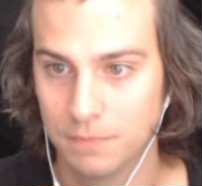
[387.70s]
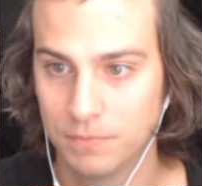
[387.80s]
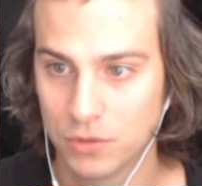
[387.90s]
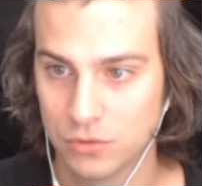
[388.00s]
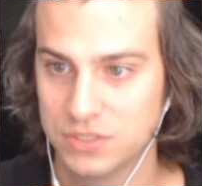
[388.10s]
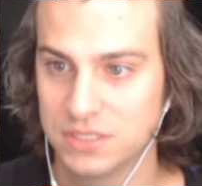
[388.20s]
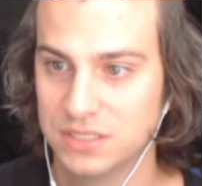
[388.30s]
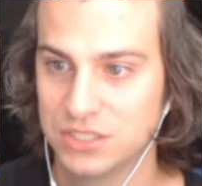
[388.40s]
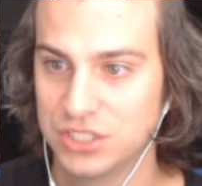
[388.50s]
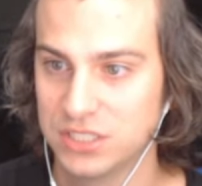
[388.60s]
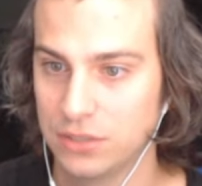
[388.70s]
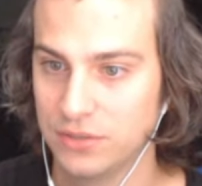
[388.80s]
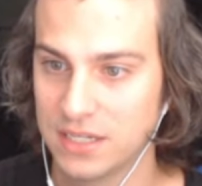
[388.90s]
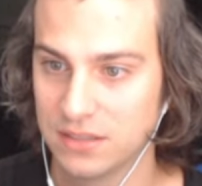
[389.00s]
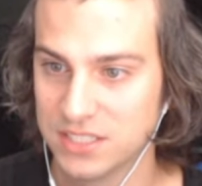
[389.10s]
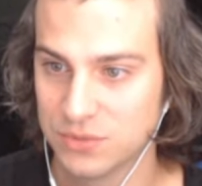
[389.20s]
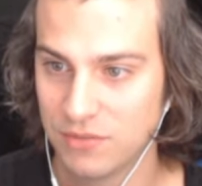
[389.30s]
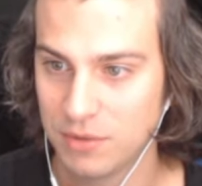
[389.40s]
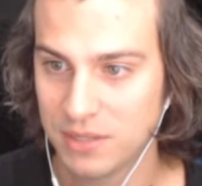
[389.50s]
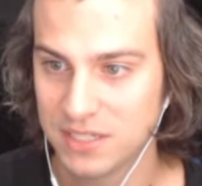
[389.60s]
Ursula's Shell Necklace. Whenever
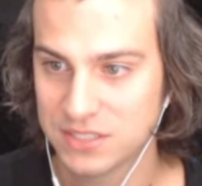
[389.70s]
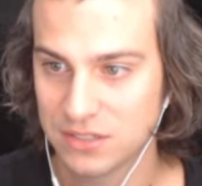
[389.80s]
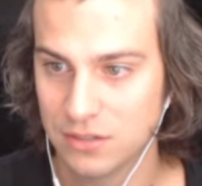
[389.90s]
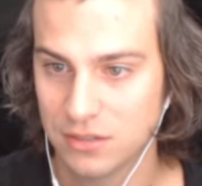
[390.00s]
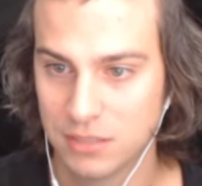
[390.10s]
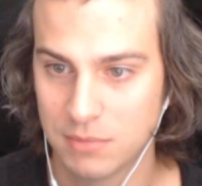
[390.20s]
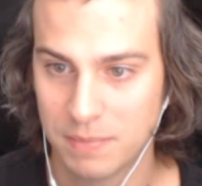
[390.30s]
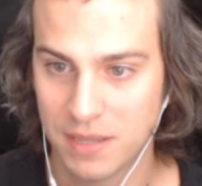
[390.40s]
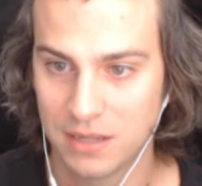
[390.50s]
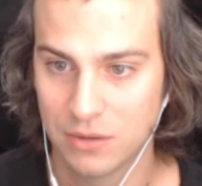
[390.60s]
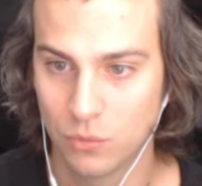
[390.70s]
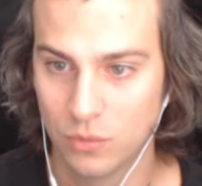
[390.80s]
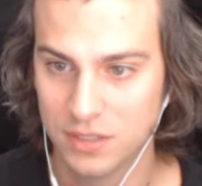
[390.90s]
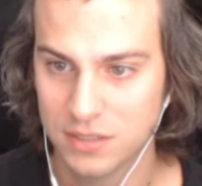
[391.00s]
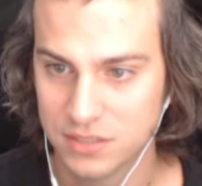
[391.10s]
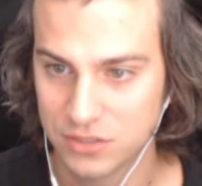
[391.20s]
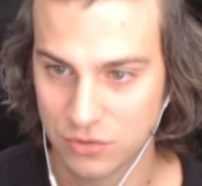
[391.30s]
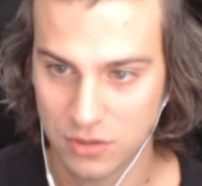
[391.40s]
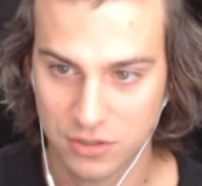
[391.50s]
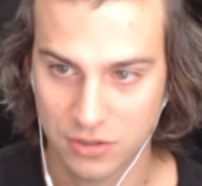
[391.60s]
you play a song, you may pay 1 to
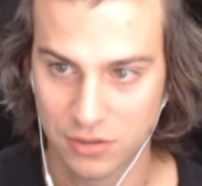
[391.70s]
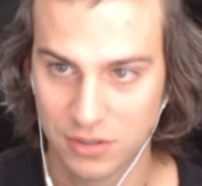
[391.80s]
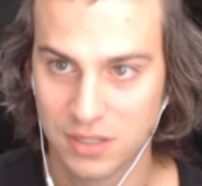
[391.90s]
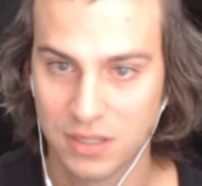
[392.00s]
draw a card.